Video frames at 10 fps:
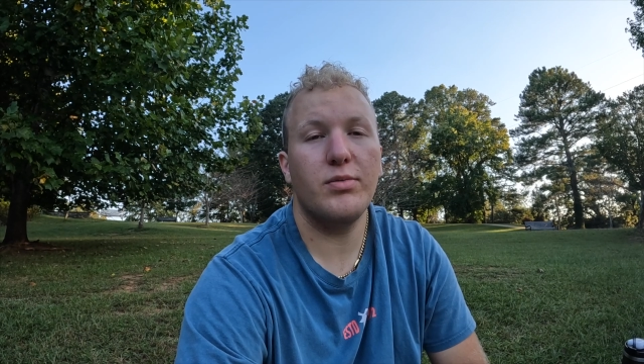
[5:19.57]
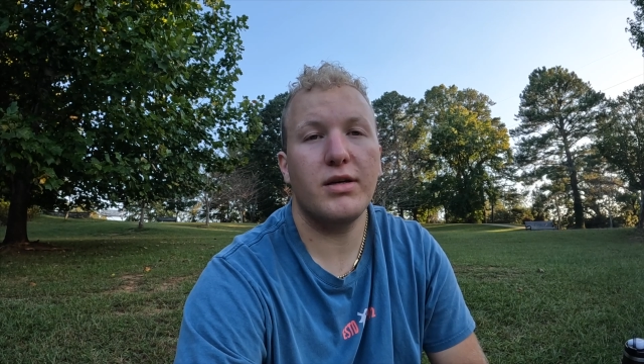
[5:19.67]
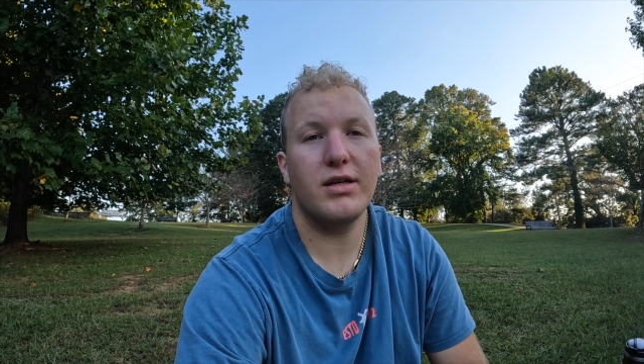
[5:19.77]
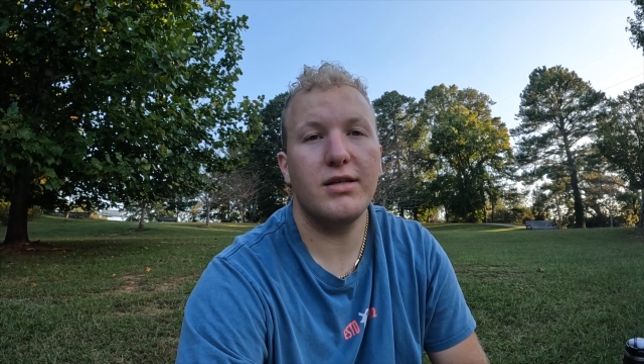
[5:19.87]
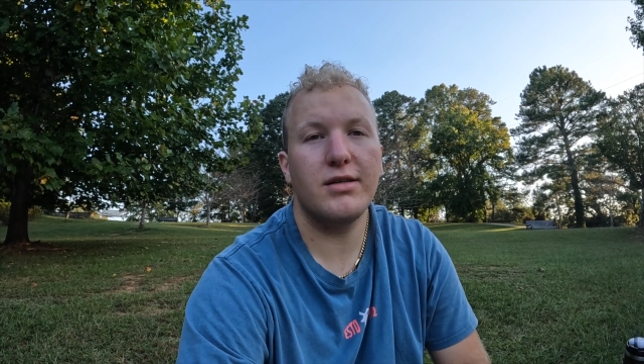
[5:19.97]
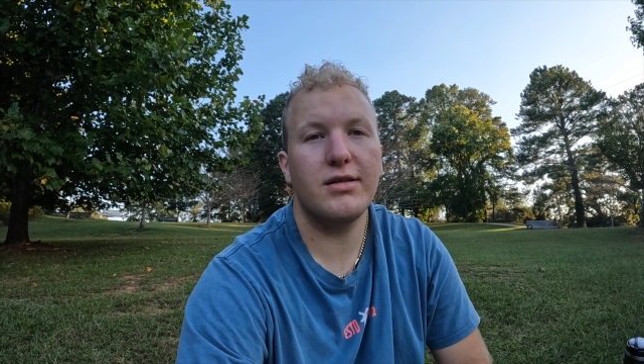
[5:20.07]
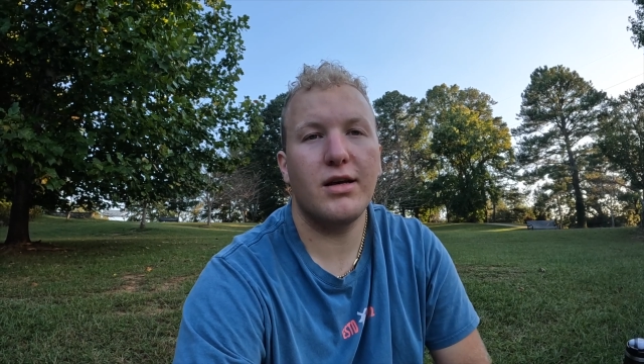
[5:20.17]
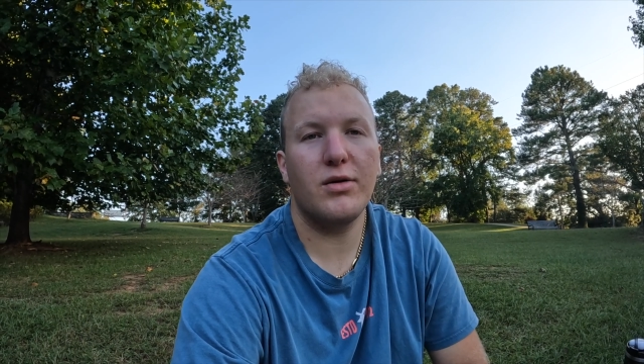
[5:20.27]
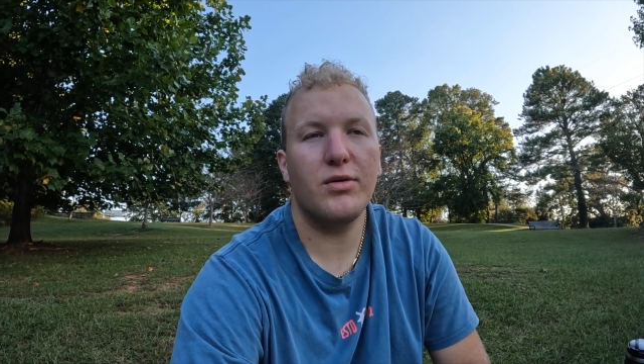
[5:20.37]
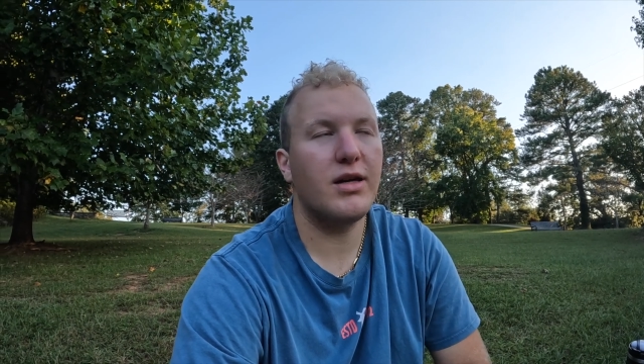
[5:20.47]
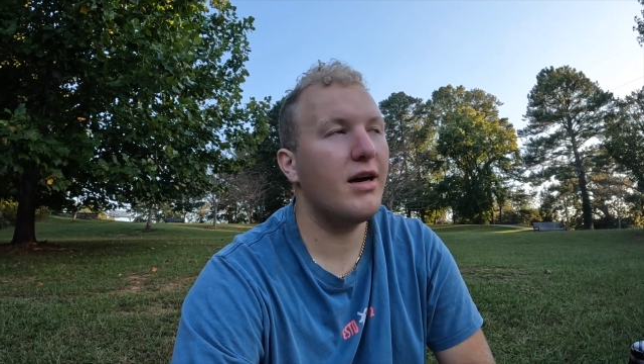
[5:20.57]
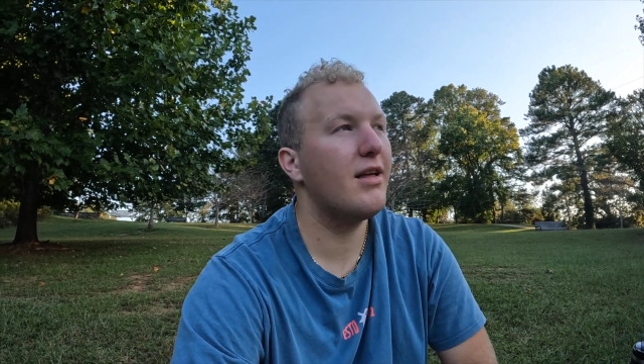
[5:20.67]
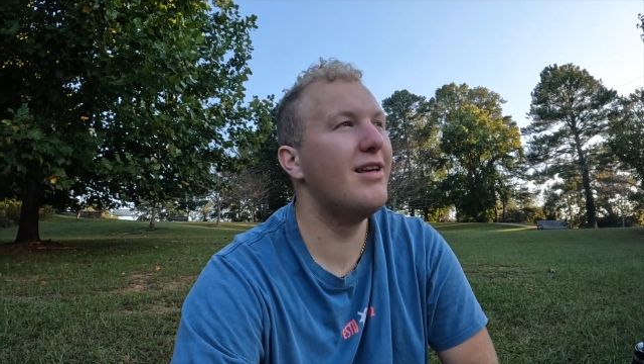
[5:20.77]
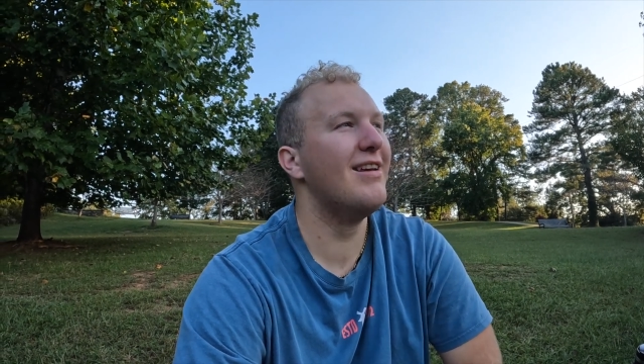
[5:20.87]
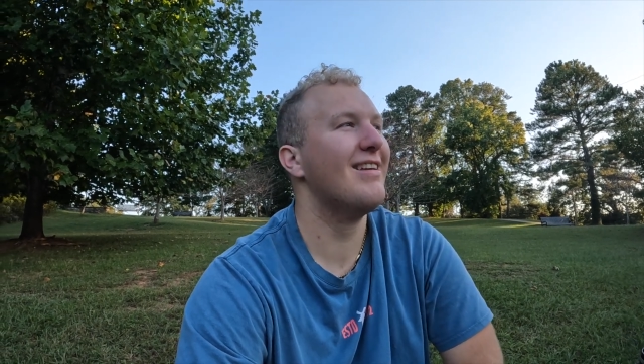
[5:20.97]
because I don't want to
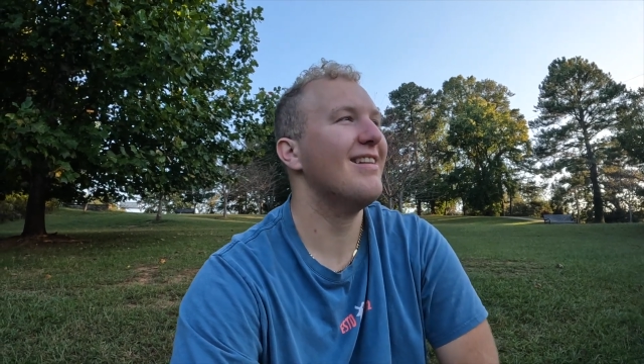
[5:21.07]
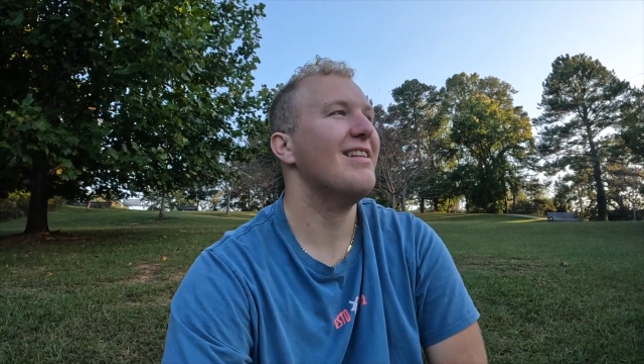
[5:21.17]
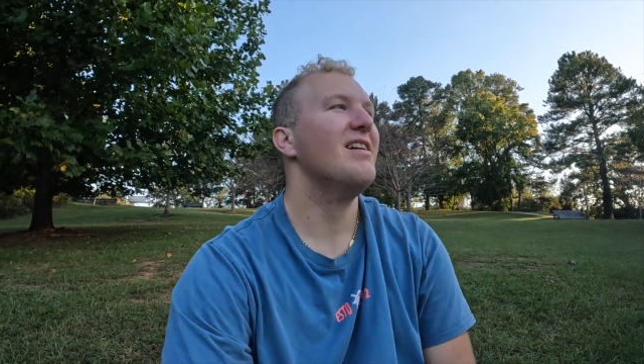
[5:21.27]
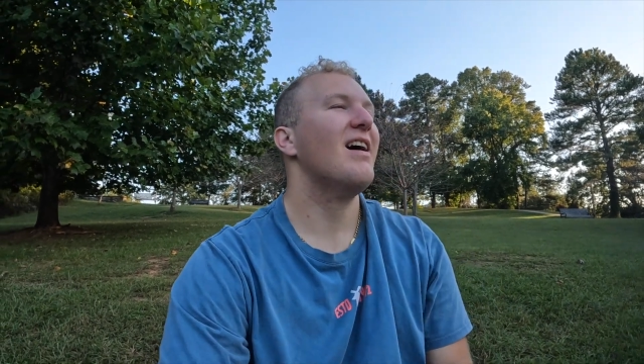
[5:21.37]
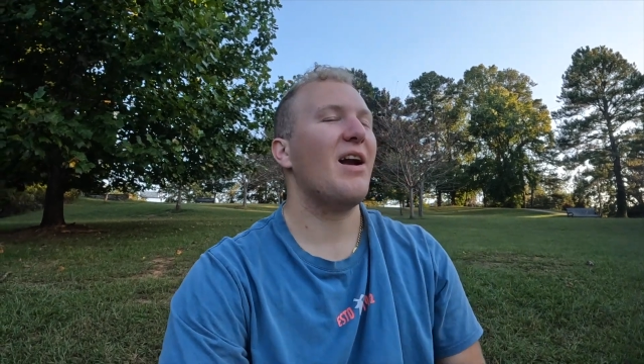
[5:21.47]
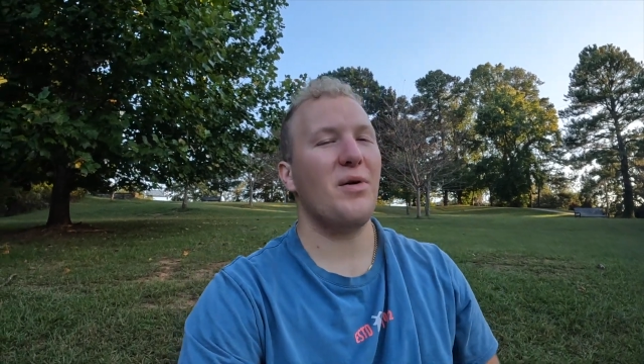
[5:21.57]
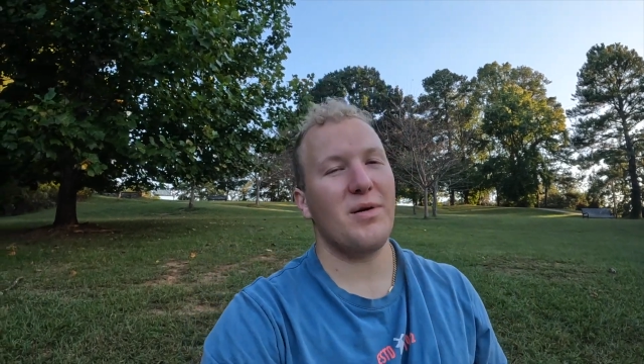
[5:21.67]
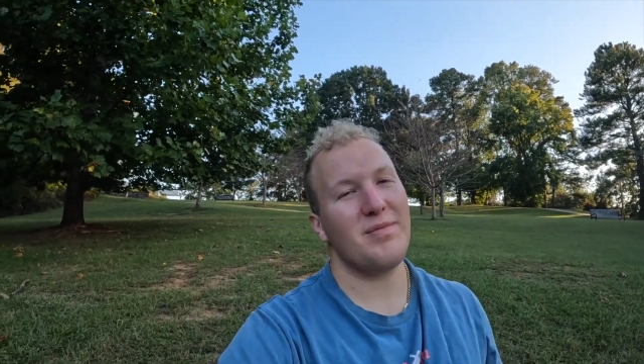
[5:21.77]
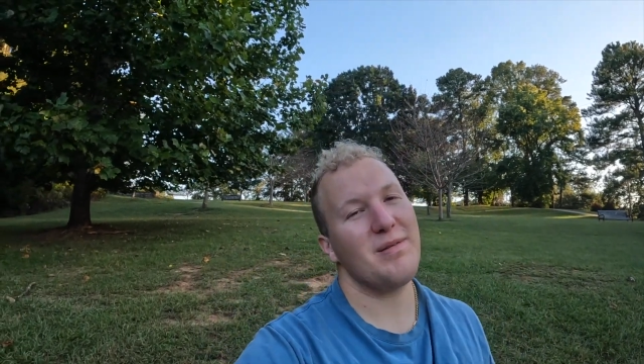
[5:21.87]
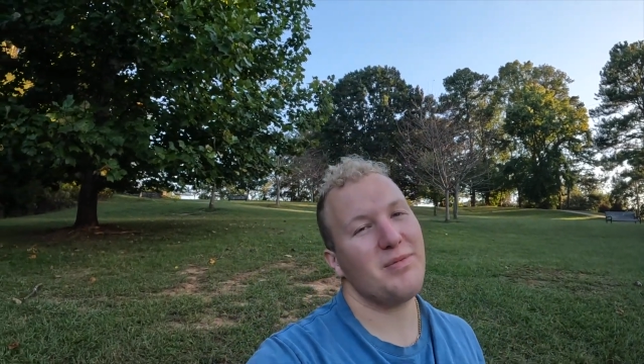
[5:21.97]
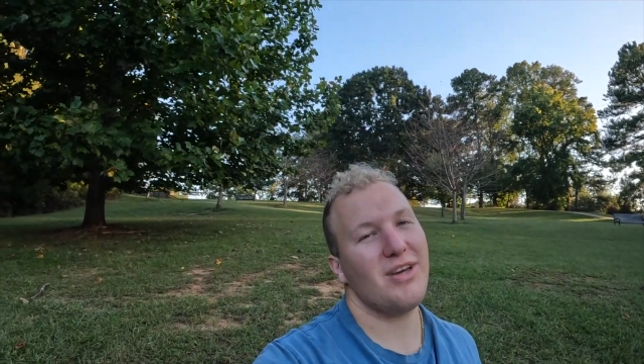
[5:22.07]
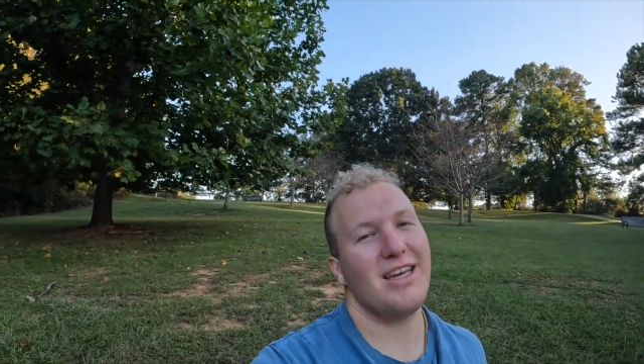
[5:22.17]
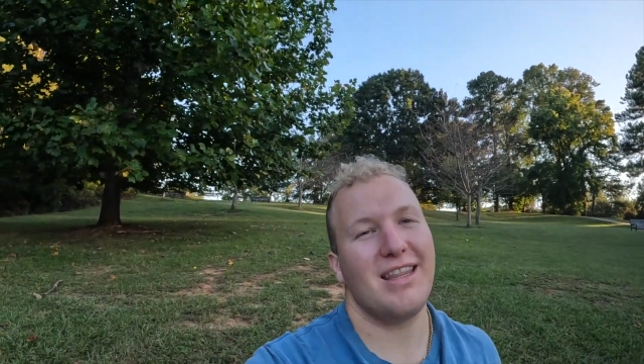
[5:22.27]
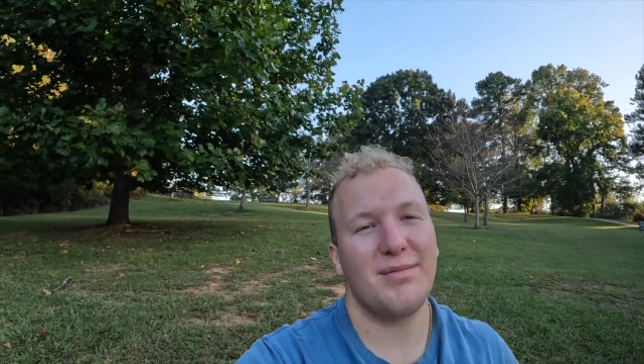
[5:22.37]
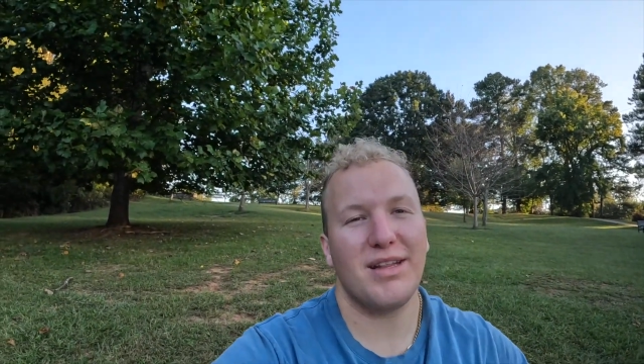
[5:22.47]
I don't want to be up late
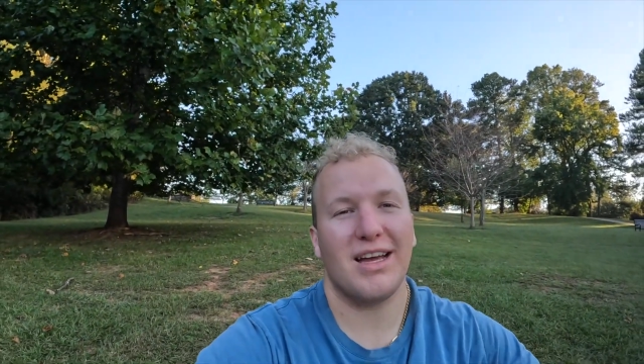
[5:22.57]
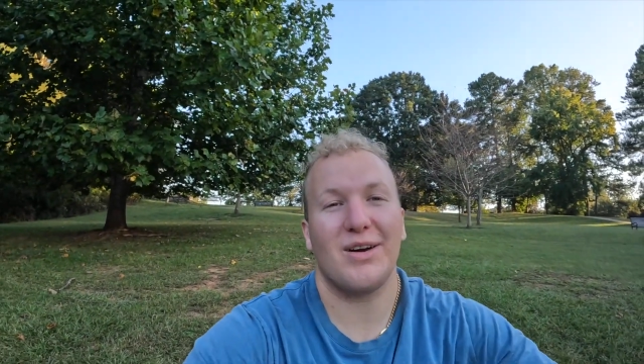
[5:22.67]
and then be like,